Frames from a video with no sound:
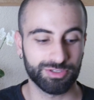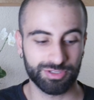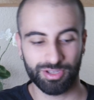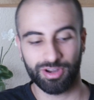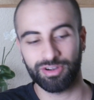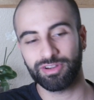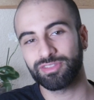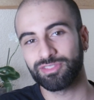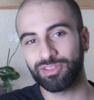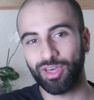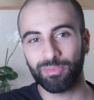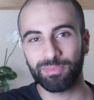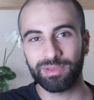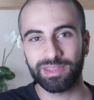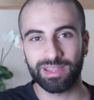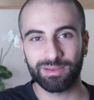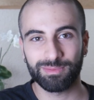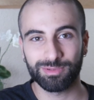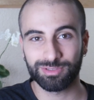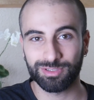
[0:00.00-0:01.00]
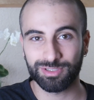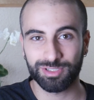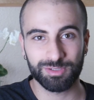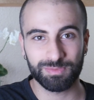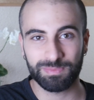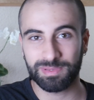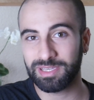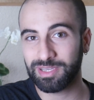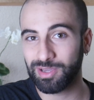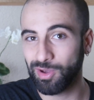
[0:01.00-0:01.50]
started not being able to
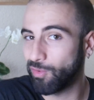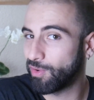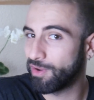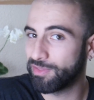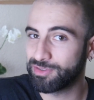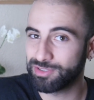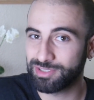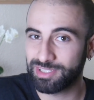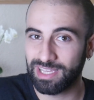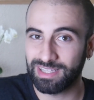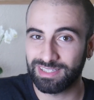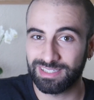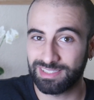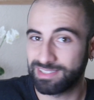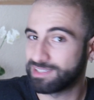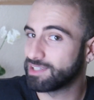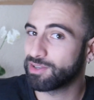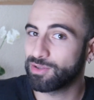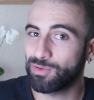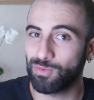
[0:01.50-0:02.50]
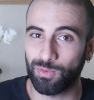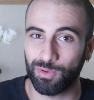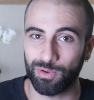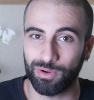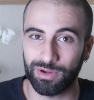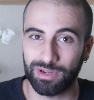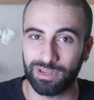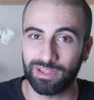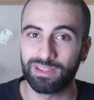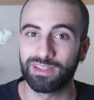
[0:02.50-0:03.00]
speak or understand a single
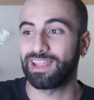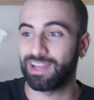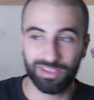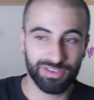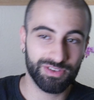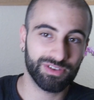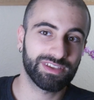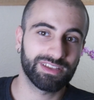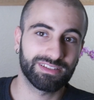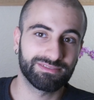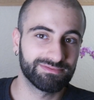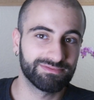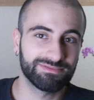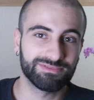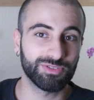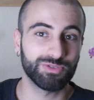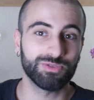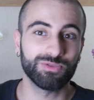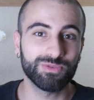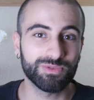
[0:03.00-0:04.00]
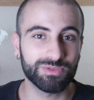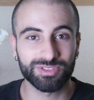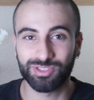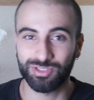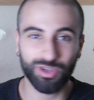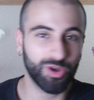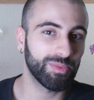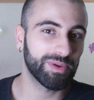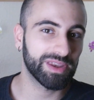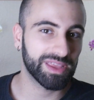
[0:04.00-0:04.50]
word, and now you can do
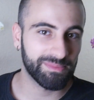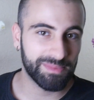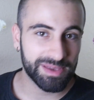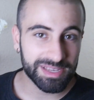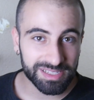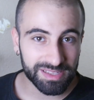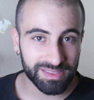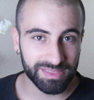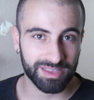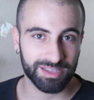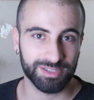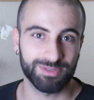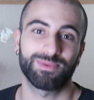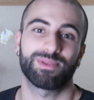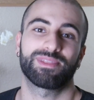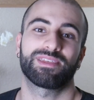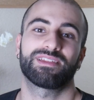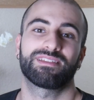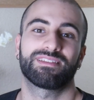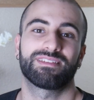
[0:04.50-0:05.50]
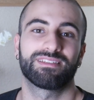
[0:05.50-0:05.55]
so many amazing things with it.